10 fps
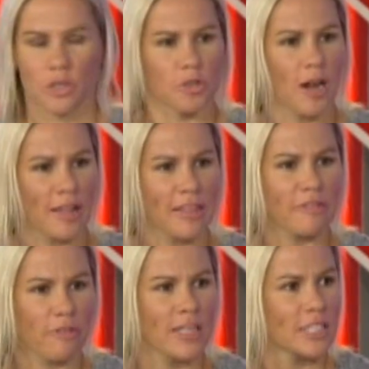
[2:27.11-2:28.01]
triathlete
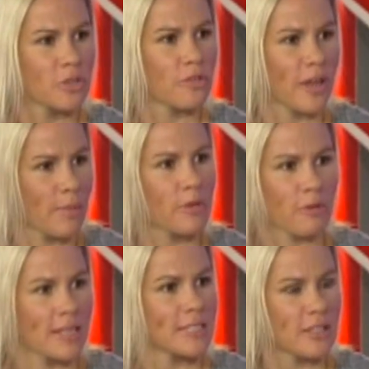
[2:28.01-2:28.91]
friends who have come and
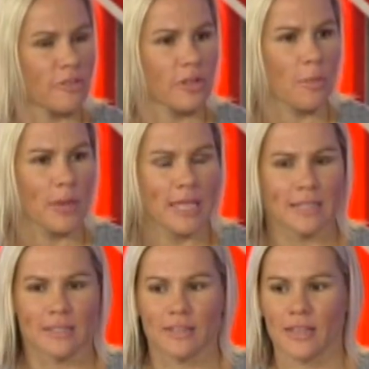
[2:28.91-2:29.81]
raced in the
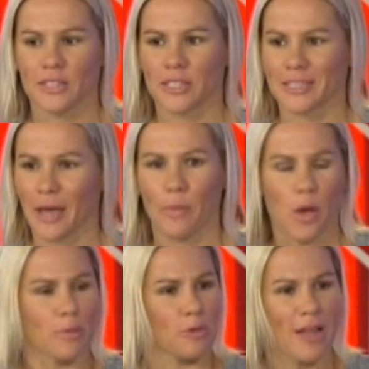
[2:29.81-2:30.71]
Philippines, and they just come home
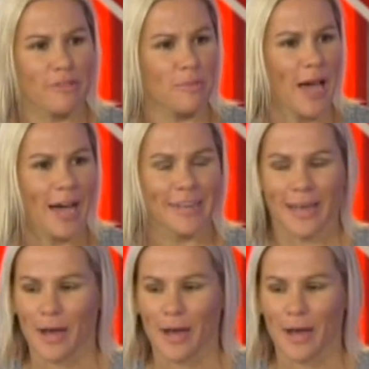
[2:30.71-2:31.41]
and rave about